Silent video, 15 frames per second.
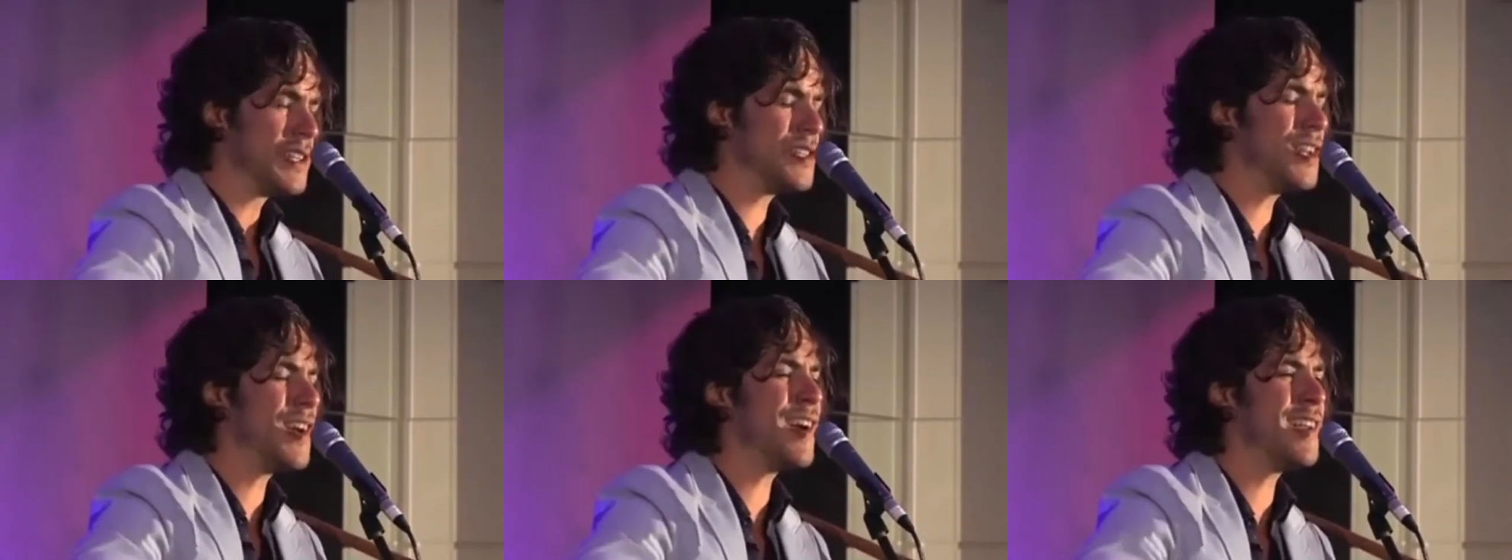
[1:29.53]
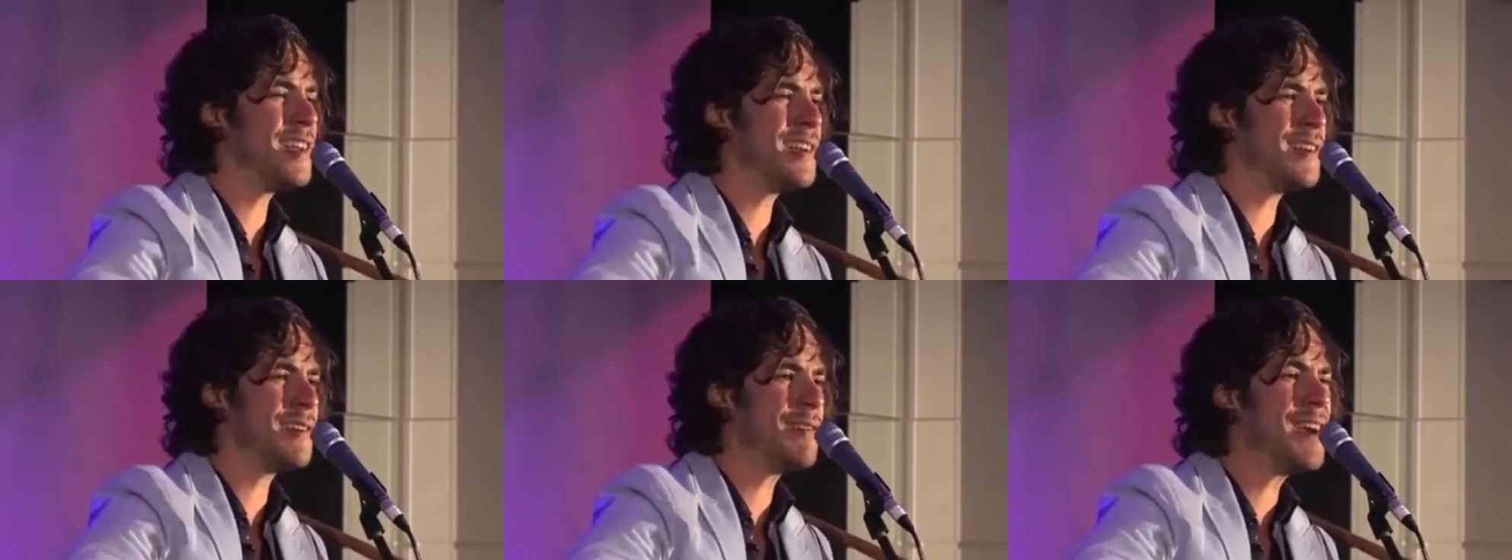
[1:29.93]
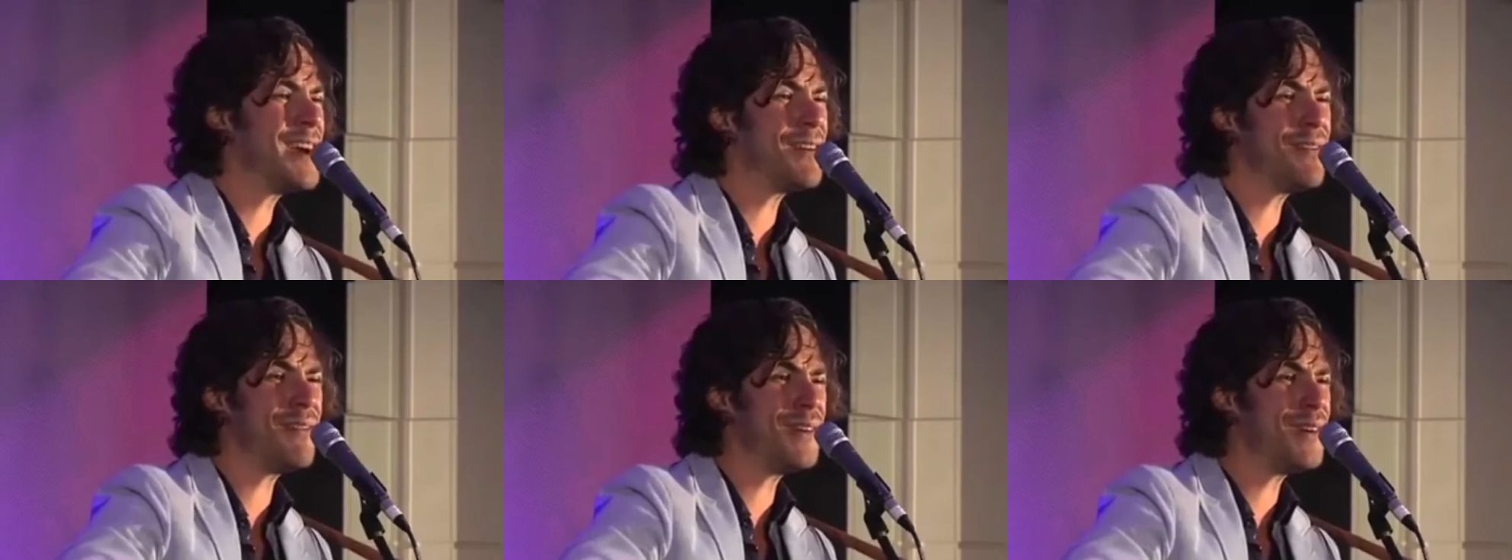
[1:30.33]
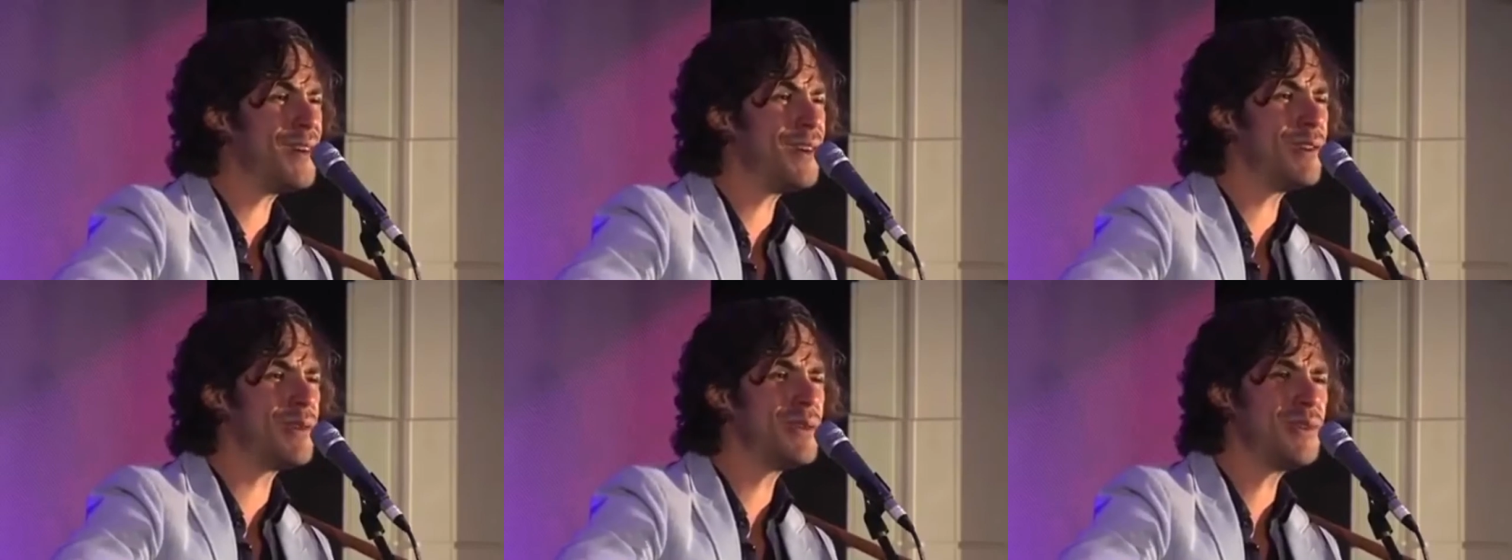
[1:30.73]
starting
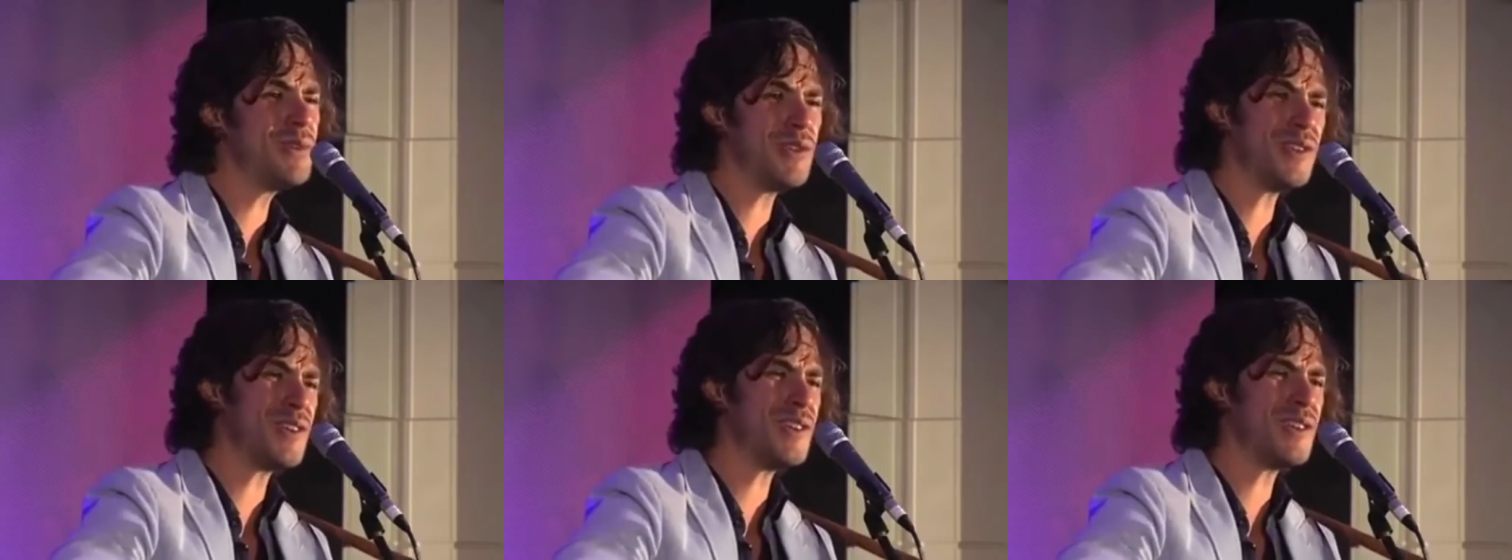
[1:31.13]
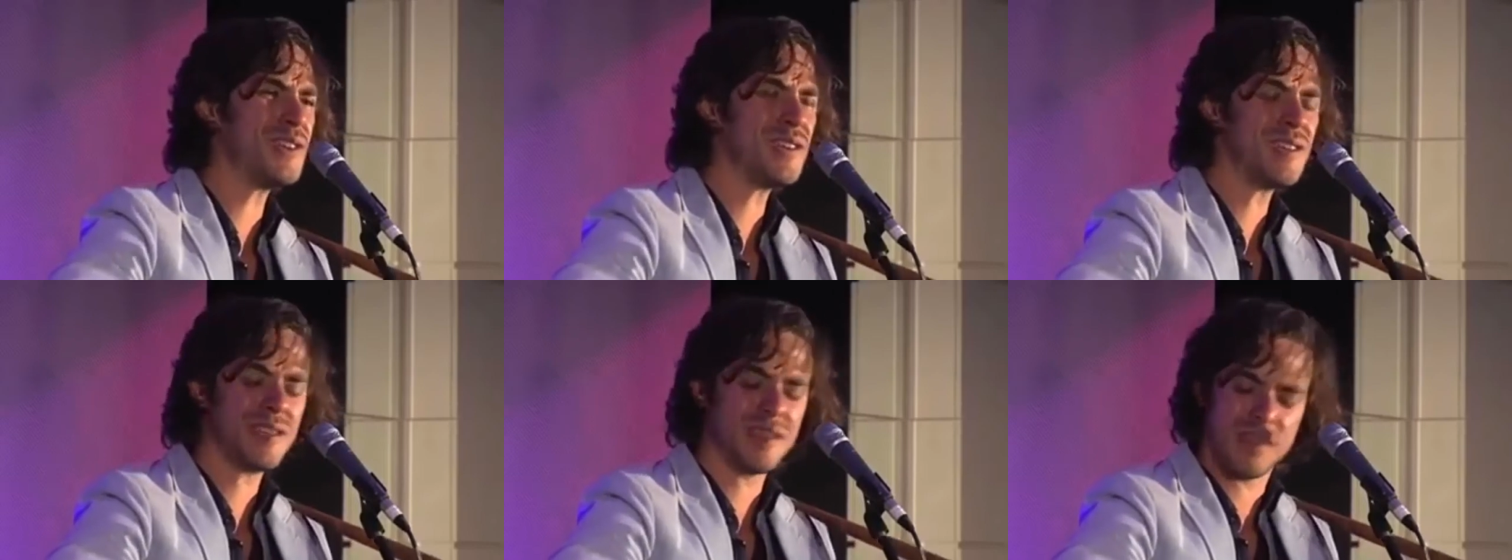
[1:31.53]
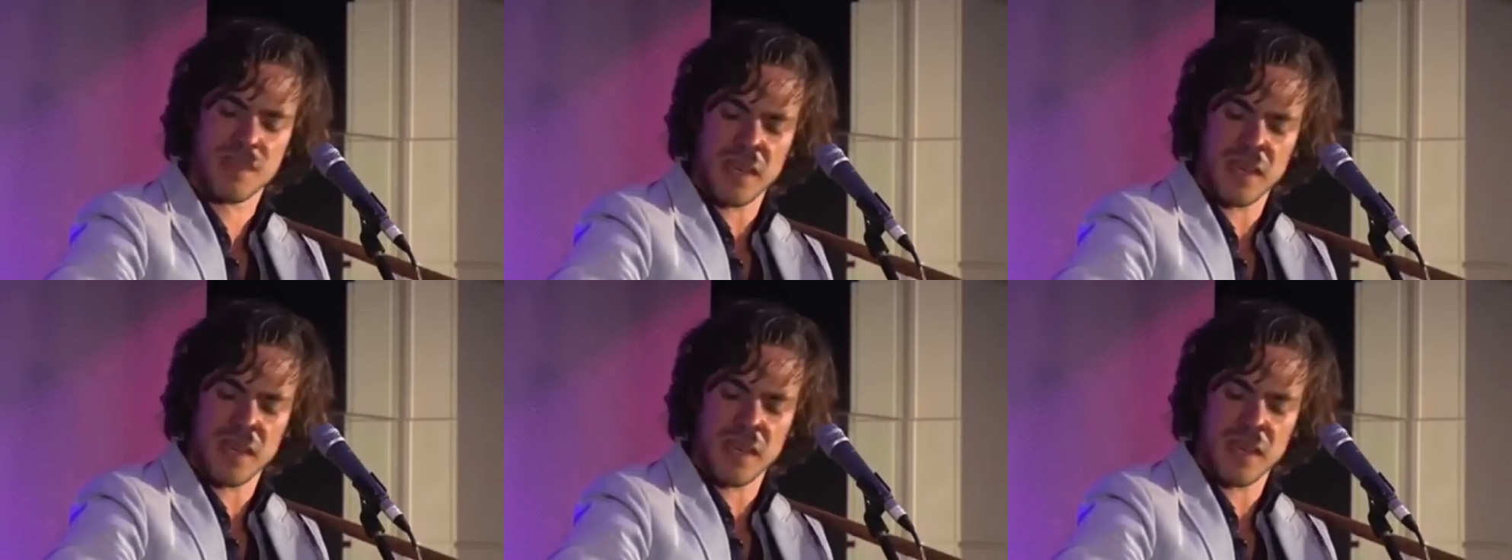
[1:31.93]
revolution